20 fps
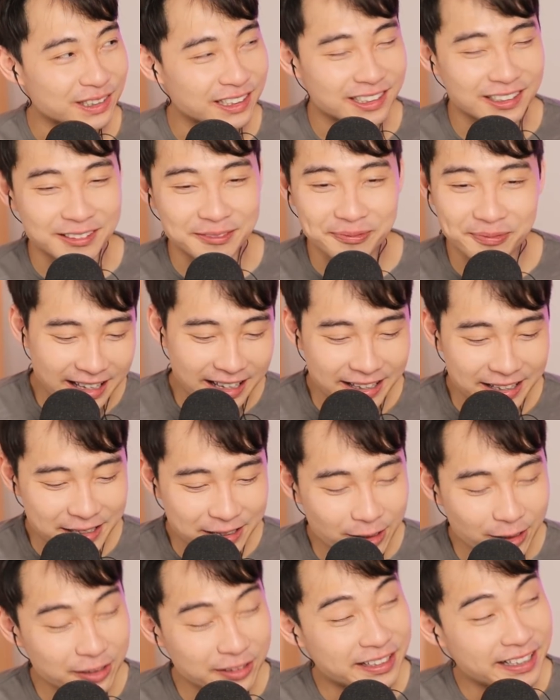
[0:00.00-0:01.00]
You know,
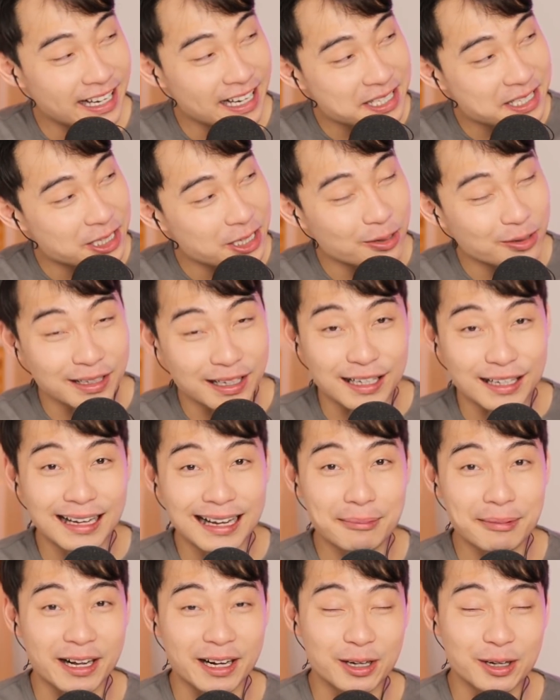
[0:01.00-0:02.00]
go to TSQ, the
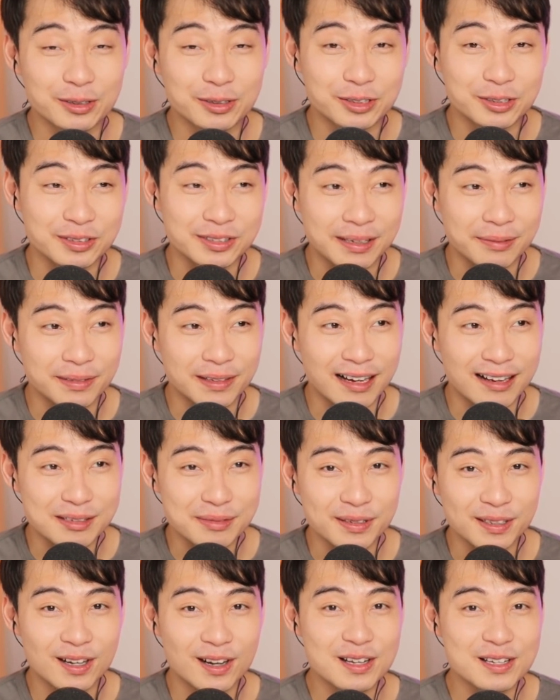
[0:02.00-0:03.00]
club I go to sometimes,
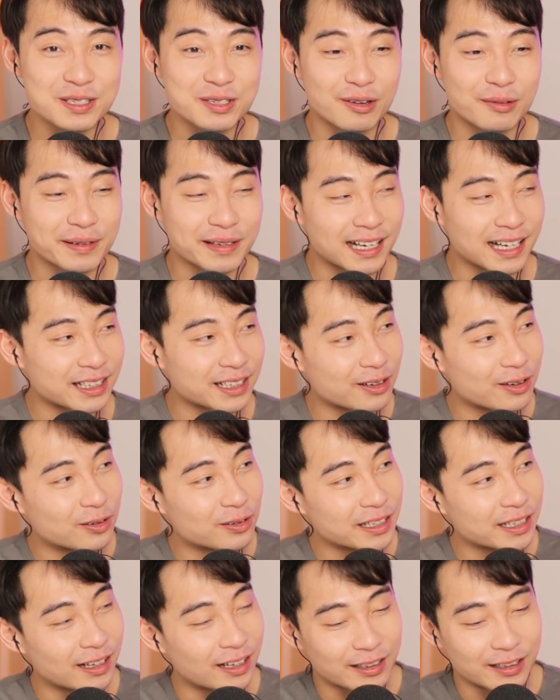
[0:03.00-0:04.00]
because you'll be like the
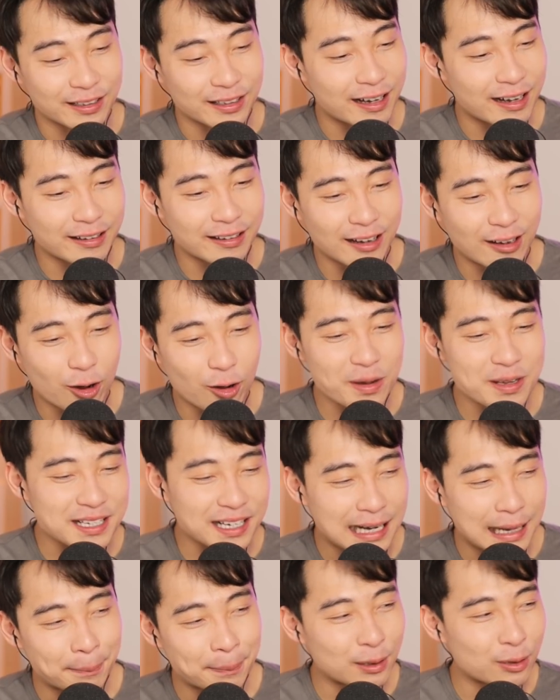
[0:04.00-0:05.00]
only. There are always a
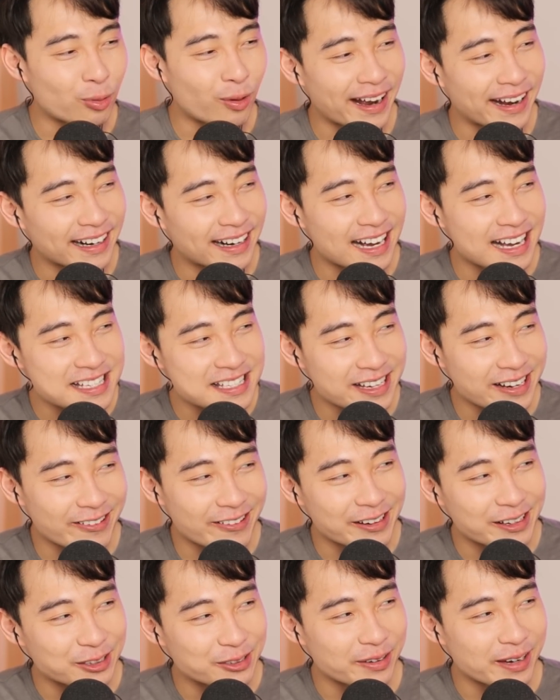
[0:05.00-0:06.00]
couple of white guys there who are
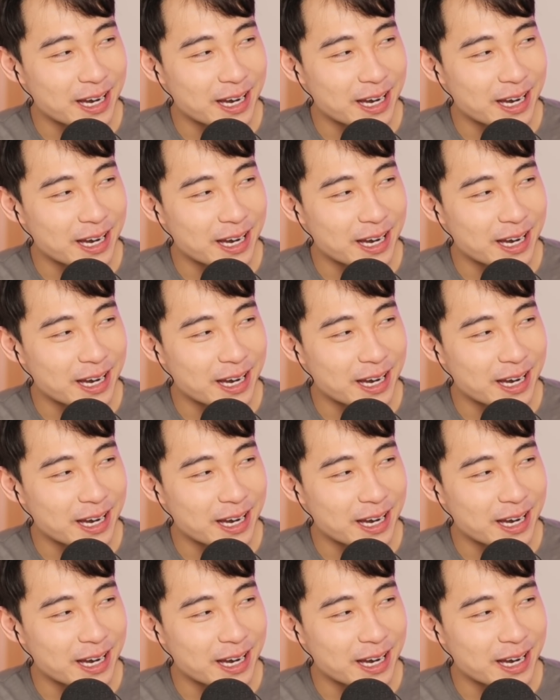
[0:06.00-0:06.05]
into